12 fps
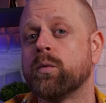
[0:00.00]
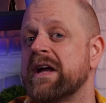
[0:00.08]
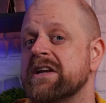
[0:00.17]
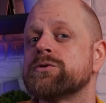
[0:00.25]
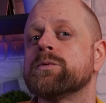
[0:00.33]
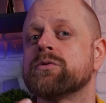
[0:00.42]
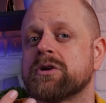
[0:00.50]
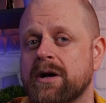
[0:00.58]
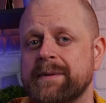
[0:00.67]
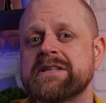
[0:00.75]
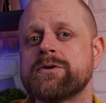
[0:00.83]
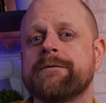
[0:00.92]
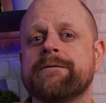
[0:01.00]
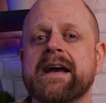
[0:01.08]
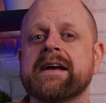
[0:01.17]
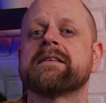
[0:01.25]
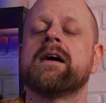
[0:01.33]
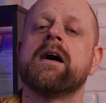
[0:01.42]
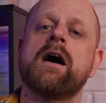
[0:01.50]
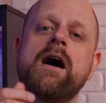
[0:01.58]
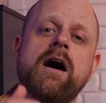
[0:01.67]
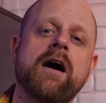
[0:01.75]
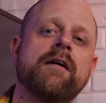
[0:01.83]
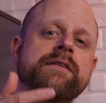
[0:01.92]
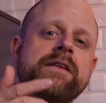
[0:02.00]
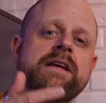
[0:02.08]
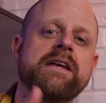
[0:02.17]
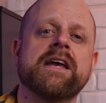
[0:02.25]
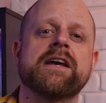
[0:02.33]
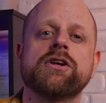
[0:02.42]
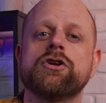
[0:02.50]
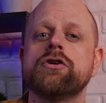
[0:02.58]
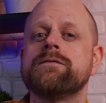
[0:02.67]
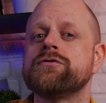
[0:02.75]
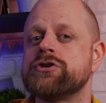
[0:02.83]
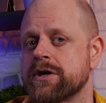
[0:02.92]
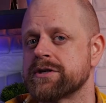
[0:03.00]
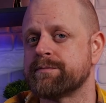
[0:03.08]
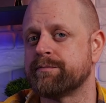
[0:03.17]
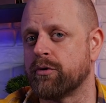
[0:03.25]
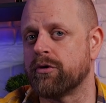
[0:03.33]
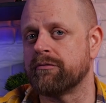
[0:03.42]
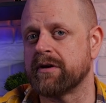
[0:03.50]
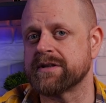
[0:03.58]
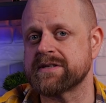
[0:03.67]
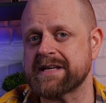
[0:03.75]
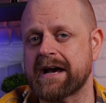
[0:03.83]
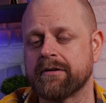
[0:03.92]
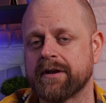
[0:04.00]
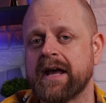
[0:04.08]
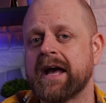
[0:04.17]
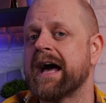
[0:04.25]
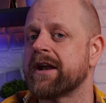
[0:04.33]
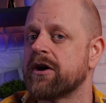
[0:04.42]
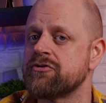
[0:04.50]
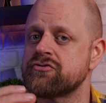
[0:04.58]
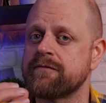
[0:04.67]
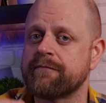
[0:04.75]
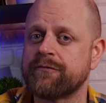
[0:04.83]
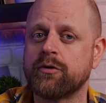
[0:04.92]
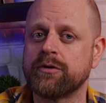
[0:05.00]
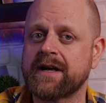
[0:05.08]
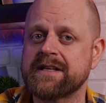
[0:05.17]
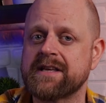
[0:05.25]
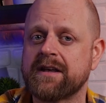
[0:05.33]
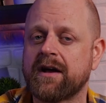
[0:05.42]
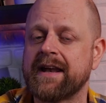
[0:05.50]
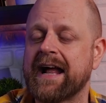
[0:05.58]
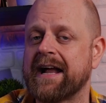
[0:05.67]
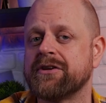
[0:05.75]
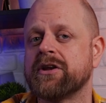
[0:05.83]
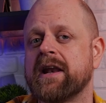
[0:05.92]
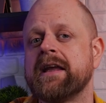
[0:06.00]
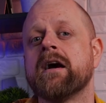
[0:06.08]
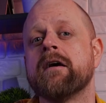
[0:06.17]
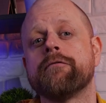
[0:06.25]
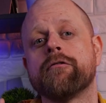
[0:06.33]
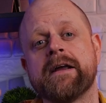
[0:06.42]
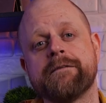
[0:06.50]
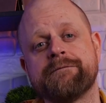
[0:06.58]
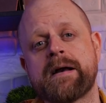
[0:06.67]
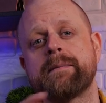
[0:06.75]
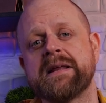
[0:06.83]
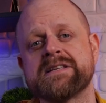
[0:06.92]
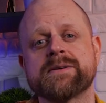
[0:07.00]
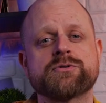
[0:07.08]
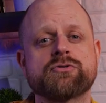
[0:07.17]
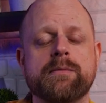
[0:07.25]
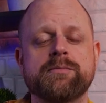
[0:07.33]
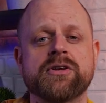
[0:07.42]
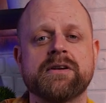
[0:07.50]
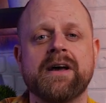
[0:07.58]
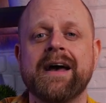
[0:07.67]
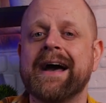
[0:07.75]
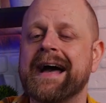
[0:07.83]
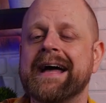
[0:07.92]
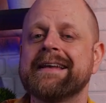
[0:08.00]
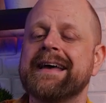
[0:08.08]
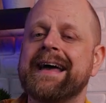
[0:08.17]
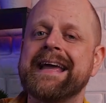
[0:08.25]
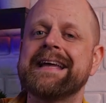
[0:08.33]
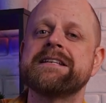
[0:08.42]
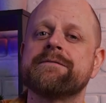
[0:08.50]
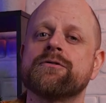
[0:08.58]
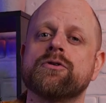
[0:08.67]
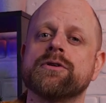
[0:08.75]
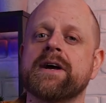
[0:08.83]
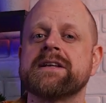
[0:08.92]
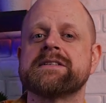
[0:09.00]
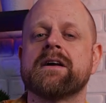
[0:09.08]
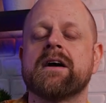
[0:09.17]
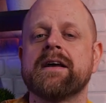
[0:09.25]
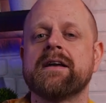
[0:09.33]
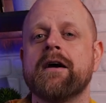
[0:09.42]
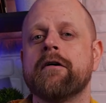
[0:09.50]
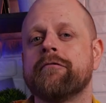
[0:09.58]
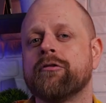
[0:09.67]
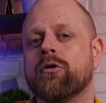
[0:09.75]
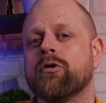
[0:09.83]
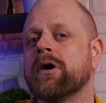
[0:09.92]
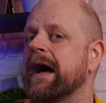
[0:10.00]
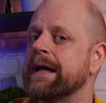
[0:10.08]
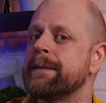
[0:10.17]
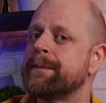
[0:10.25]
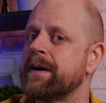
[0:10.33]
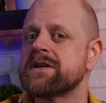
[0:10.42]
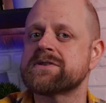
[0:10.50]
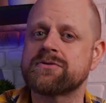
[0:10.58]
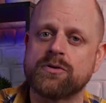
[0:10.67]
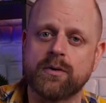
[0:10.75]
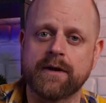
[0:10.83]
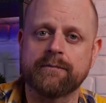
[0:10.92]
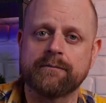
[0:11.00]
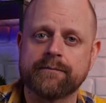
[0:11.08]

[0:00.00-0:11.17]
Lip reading: which will come into effect after the year you've just bought runs out, at $104.99 annually for a family subscription and $84.99 for a personal one.